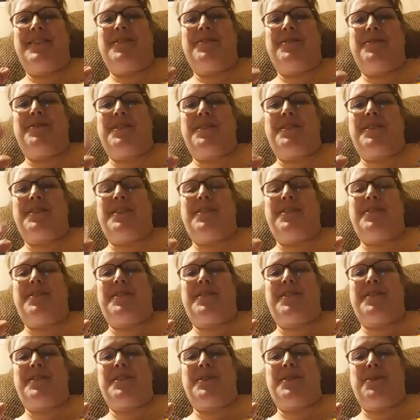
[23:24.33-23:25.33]
We'll see you
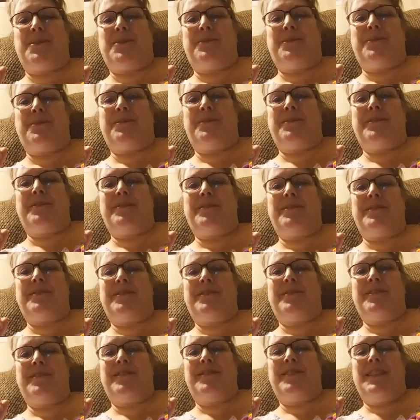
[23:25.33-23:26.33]
soon.
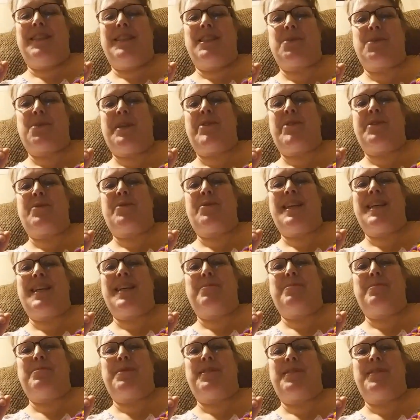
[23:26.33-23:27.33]
Sweet dreams.